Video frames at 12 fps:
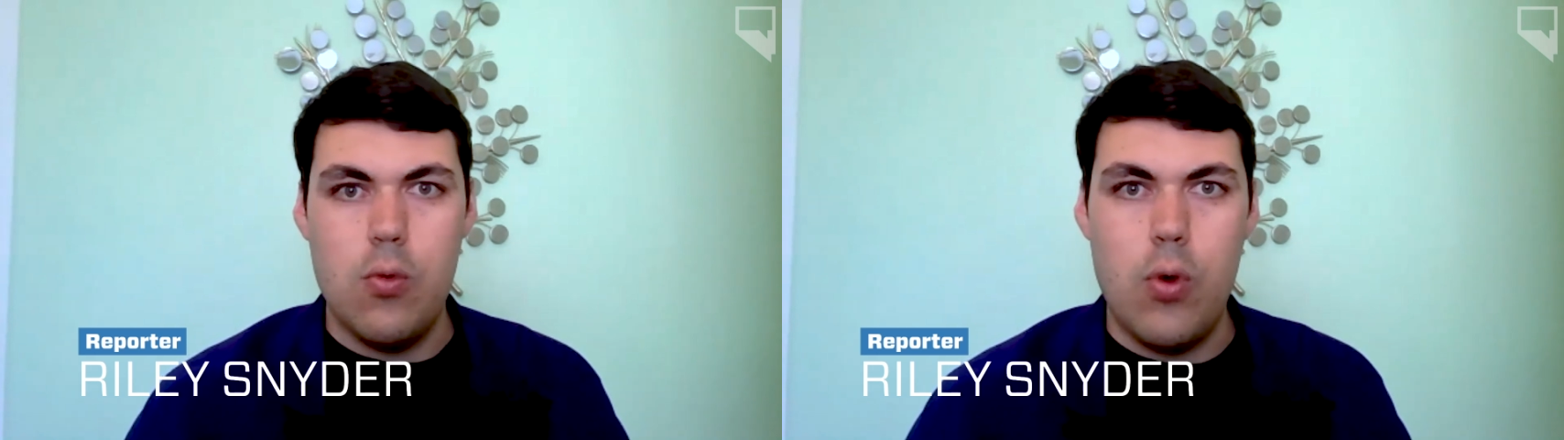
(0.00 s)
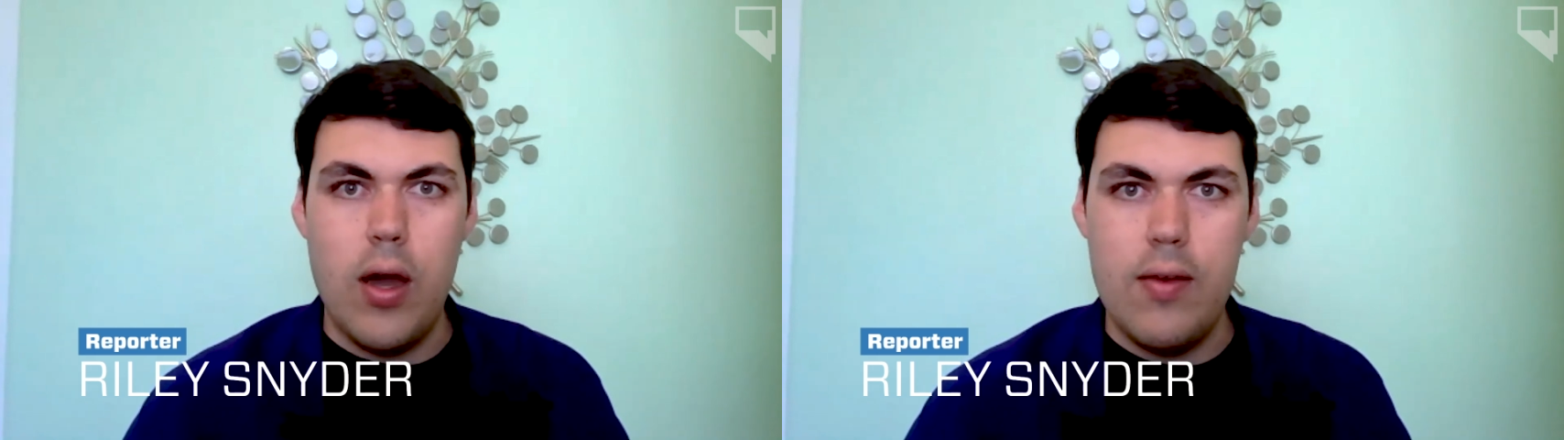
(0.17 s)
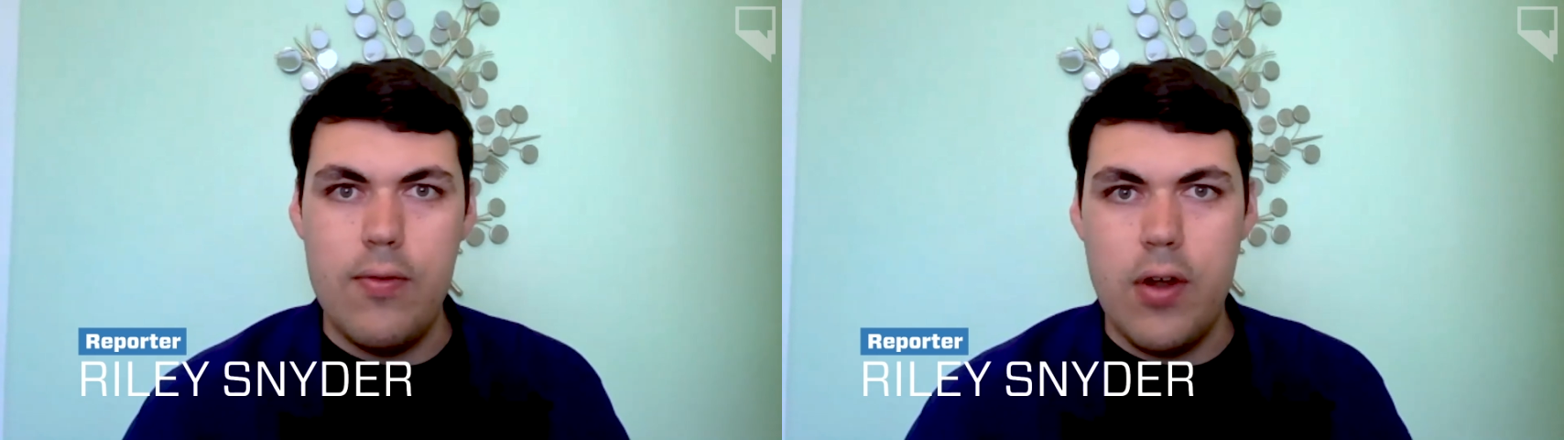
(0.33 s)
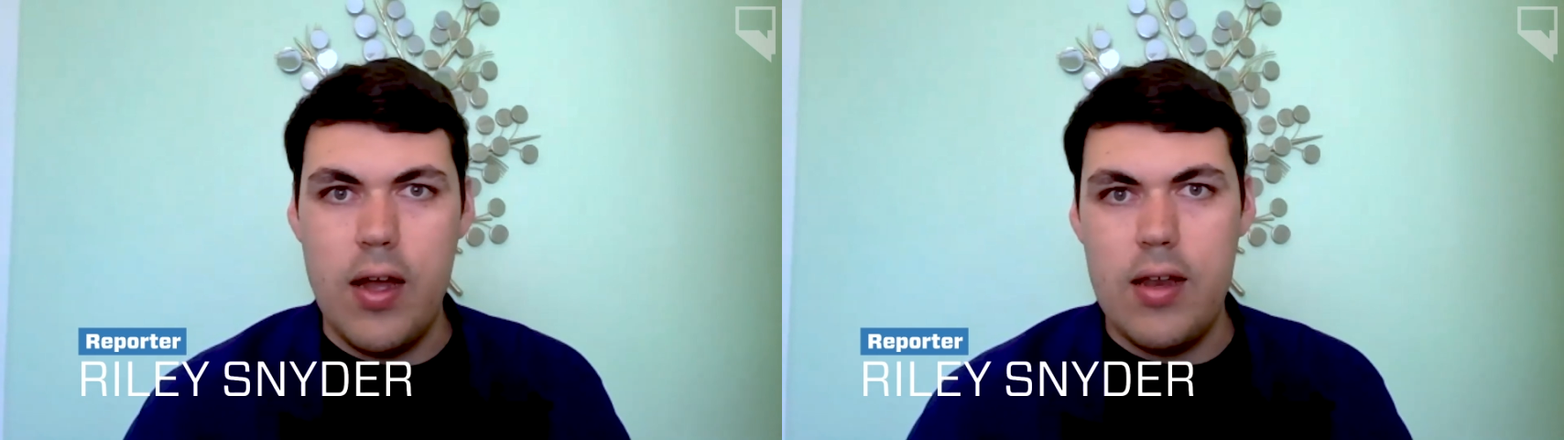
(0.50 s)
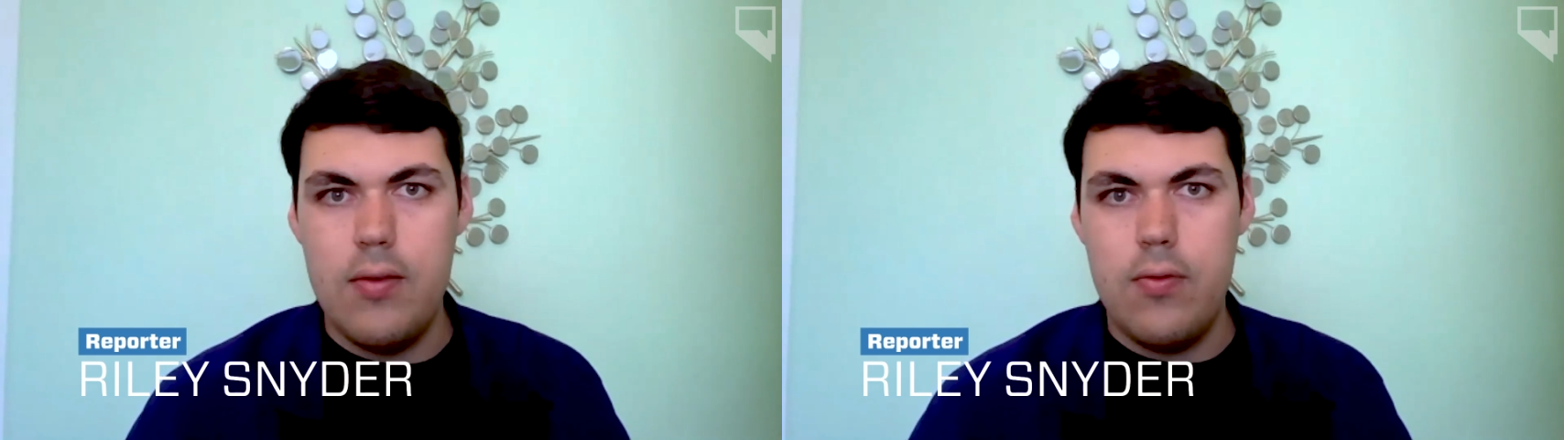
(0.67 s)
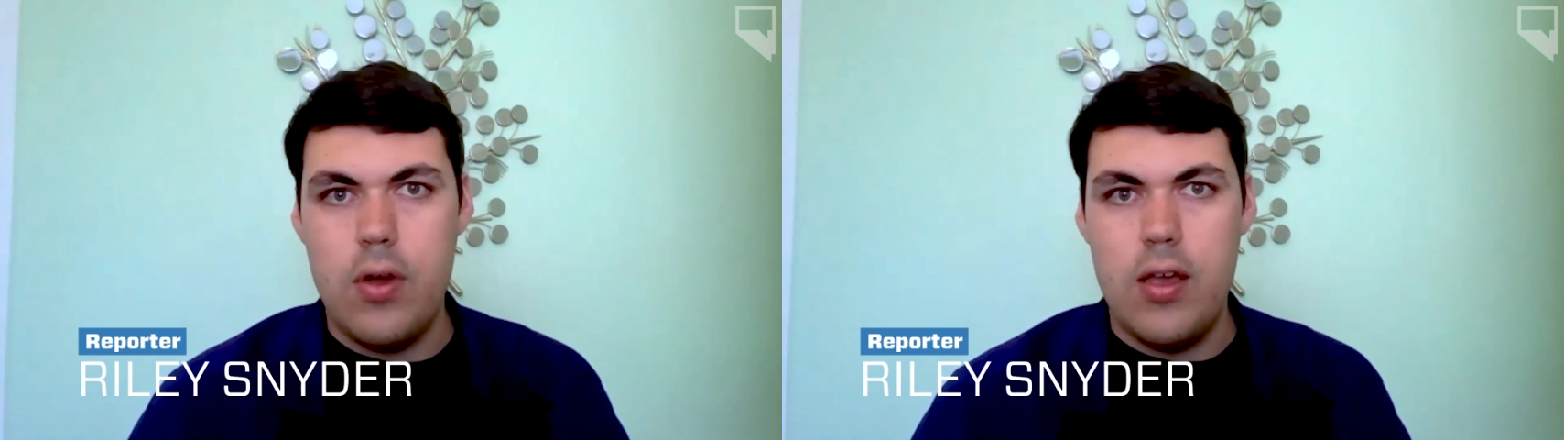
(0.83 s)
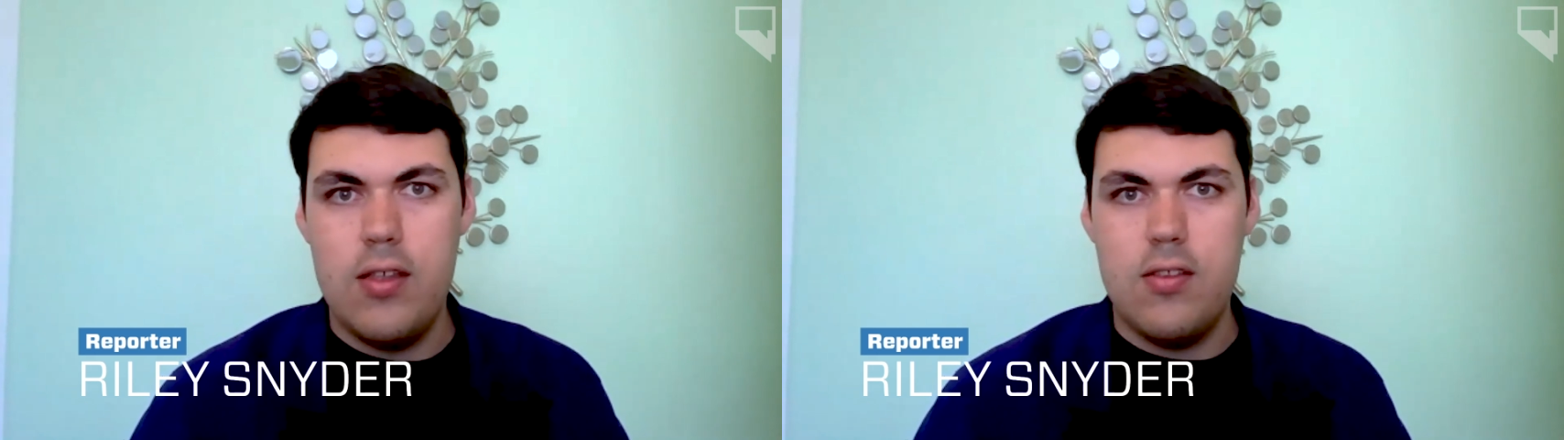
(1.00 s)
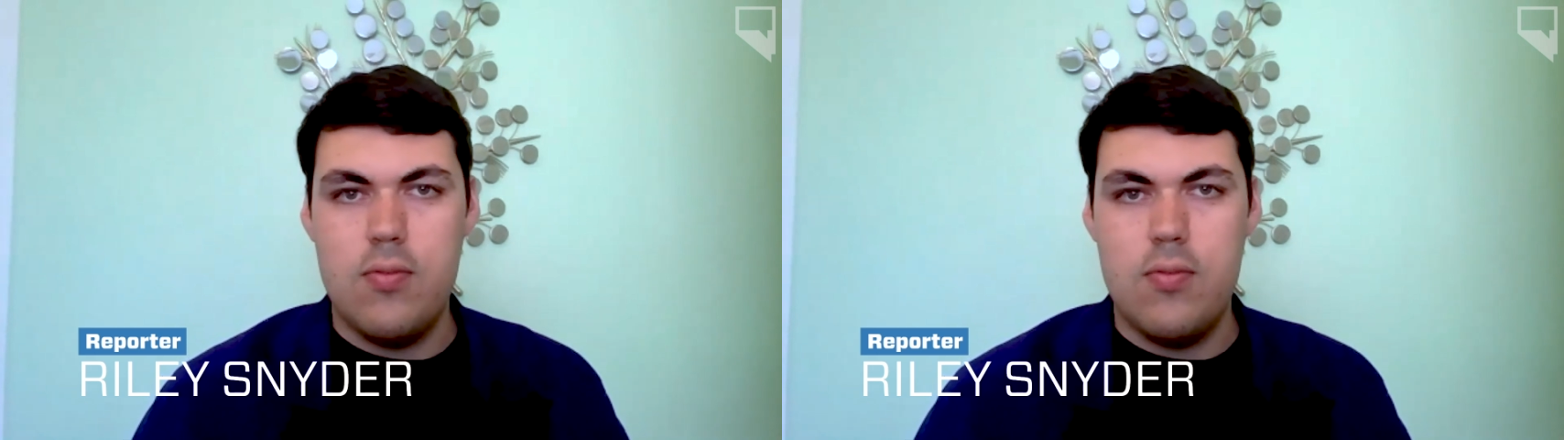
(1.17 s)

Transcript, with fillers: wide variety of ways,